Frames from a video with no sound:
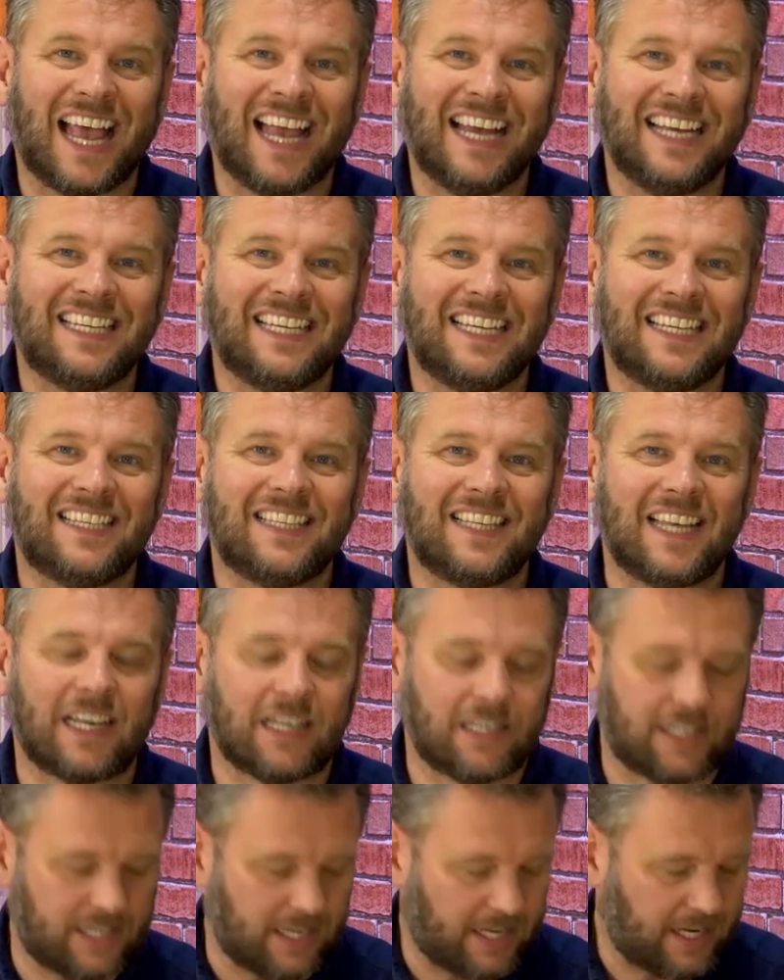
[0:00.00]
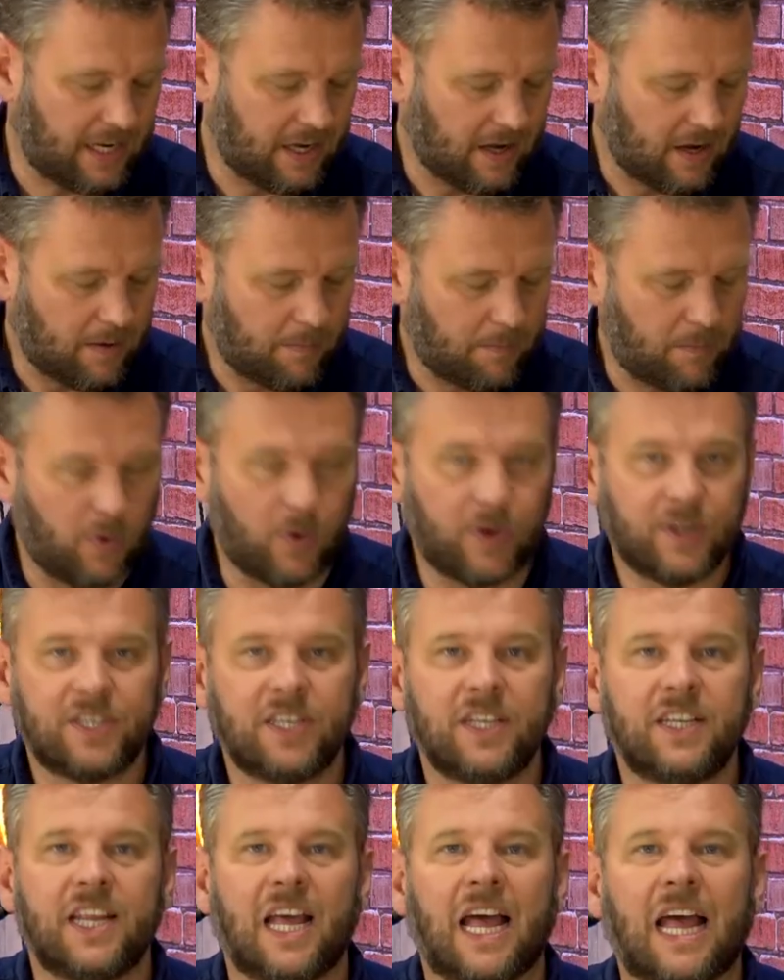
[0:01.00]
8060
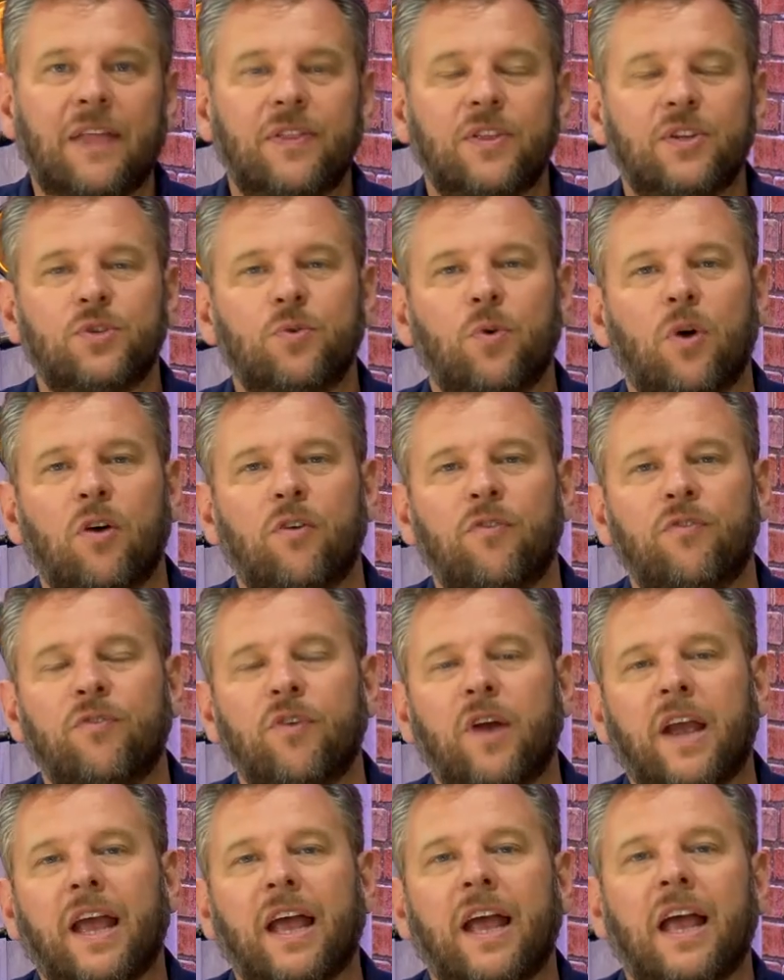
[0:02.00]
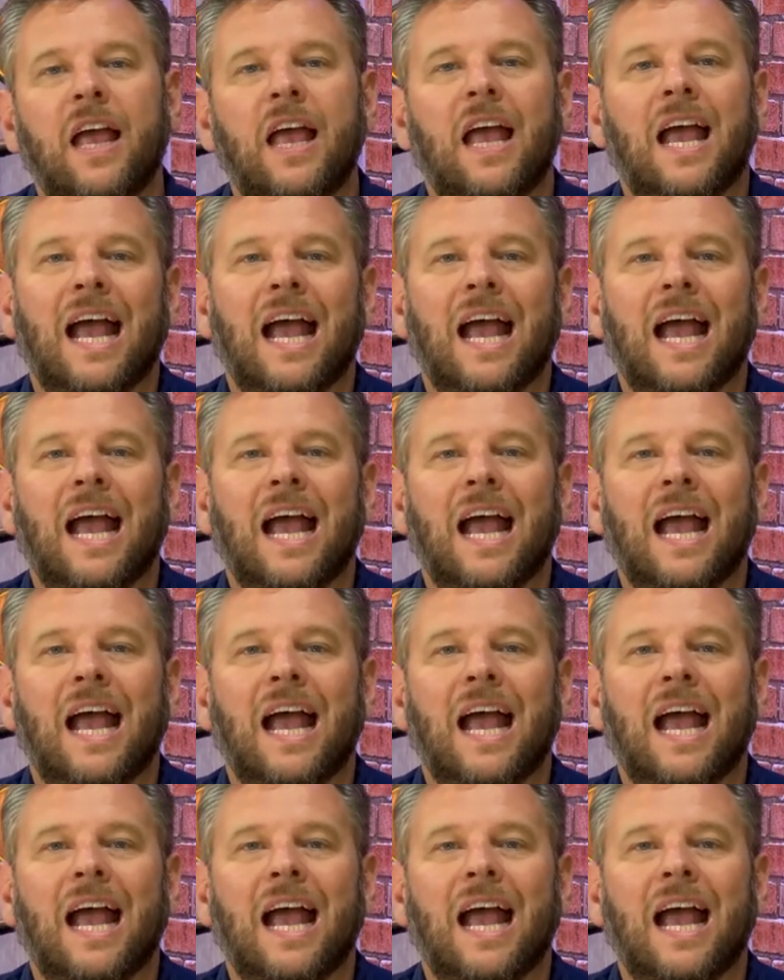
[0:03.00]
pointed at the 12th fret.